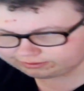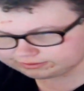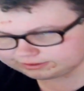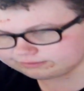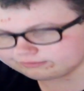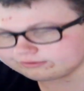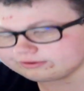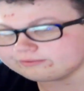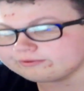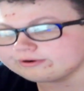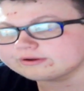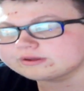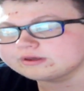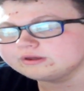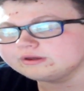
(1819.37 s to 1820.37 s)
Didn't really
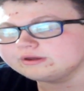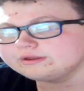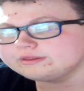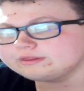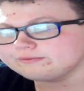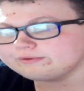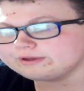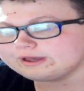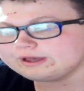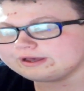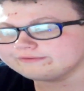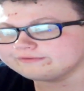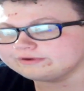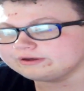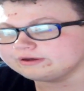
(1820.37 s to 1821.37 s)
work. Then we
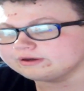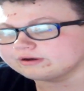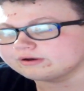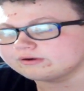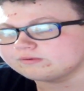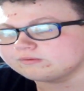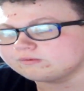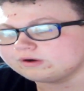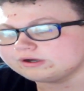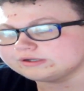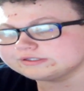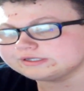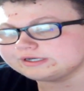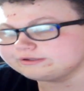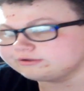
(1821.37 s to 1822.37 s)
have a
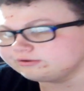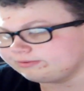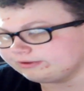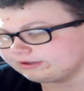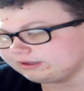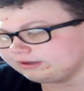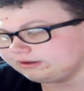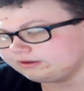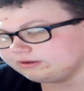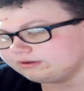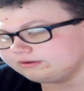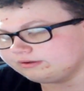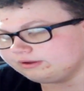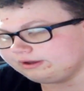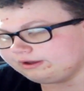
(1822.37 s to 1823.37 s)
quasi-duplicate
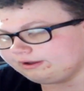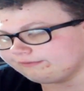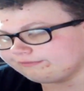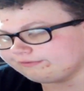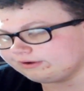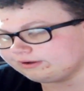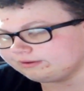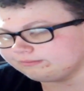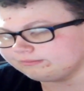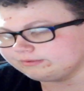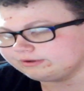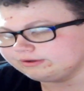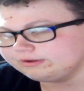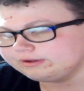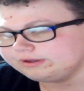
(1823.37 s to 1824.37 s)
from
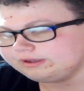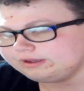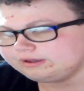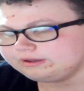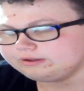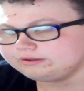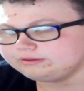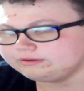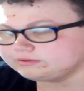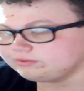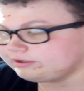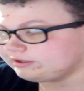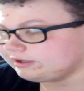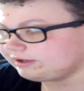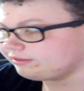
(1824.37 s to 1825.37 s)
the
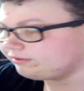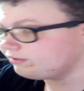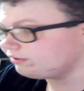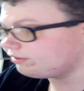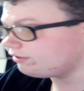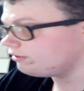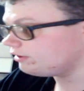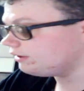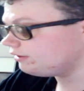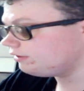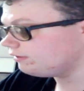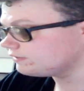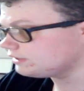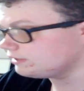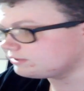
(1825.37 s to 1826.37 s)
29th through the
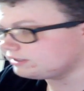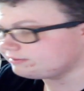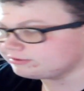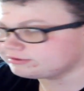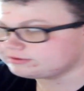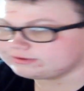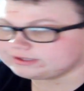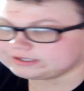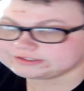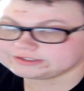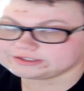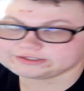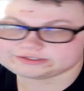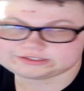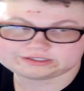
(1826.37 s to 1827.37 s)
30th of September
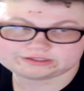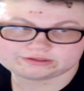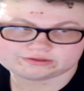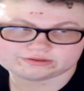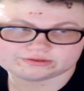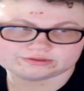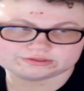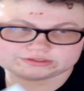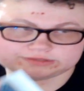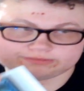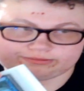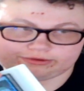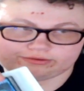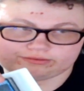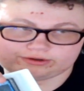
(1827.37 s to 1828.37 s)
2018. This is a
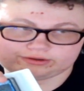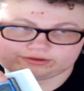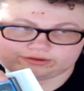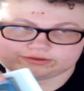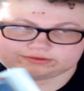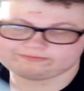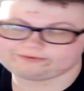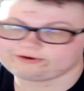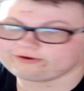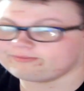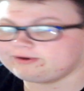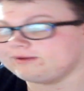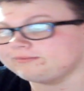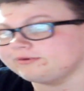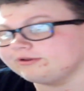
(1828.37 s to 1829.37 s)
blue one. Very
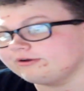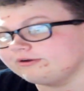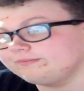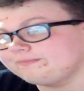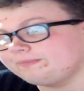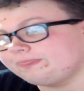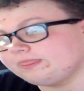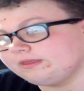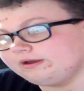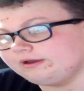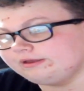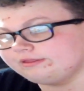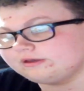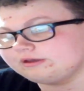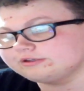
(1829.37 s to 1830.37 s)
popular.
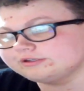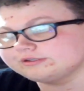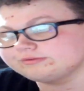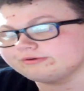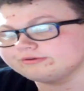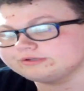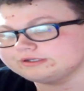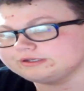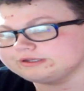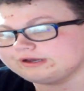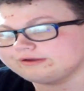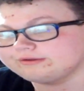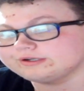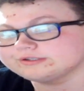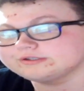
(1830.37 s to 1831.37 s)
I think it just rotated
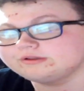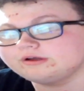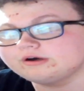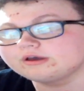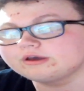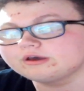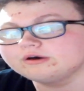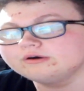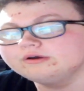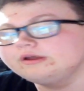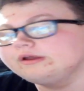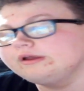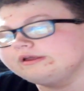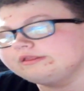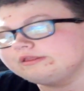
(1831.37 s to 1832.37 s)
out not too long ago.
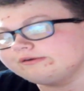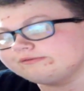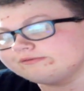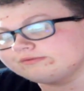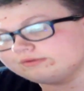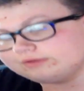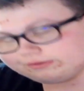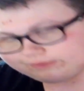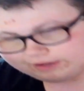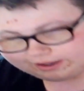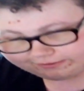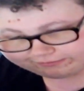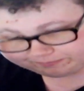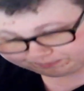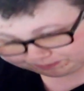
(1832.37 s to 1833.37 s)
Then we
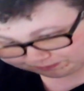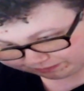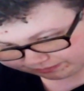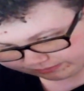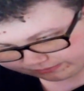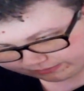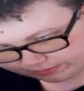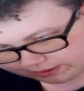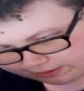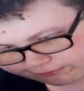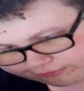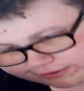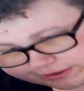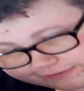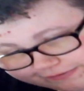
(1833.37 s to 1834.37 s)
have Risk